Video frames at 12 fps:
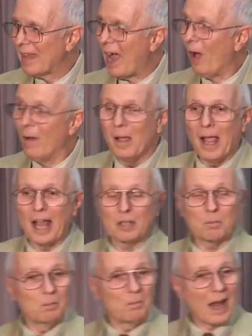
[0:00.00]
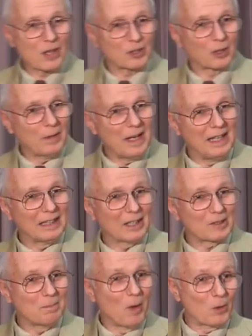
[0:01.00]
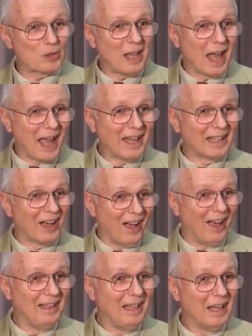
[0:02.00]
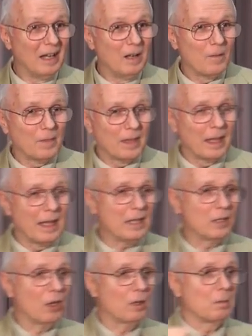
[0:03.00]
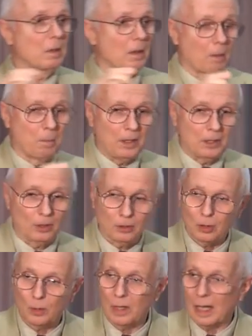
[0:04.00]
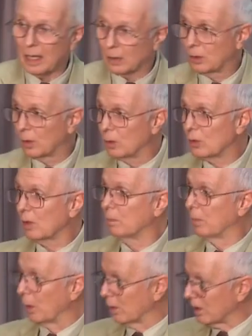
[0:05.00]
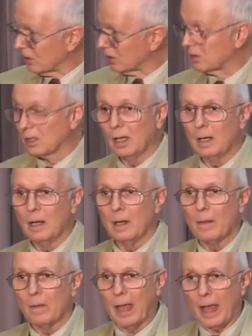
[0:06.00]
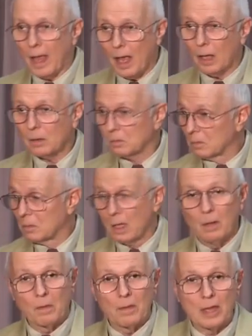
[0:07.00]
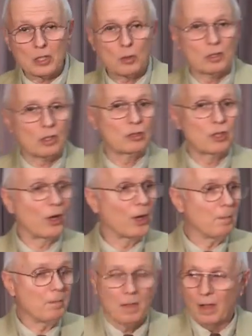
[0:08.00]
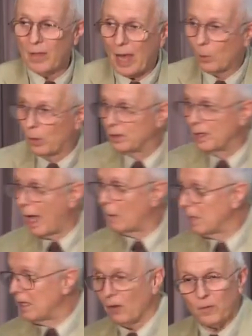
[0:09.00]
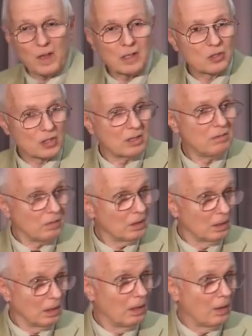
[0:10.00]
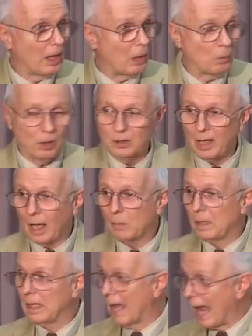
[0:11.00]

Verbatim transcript: now, as masquerading as Most High God, he could appear to the Hindus and Buddhists and this was a term that would not be offensive and would not be